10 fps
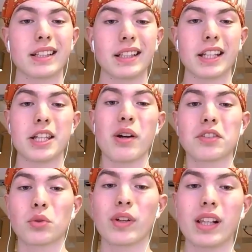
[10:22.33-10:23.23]
And like, you have
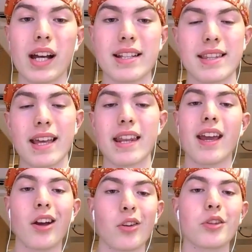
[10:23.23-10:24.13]
to realize
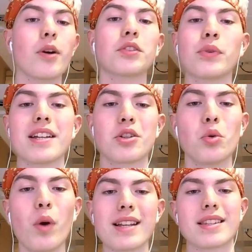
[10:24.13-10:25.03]

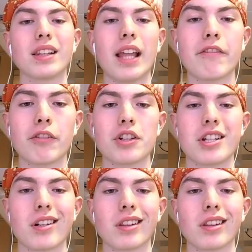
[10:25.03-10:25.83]
who has the leverage here.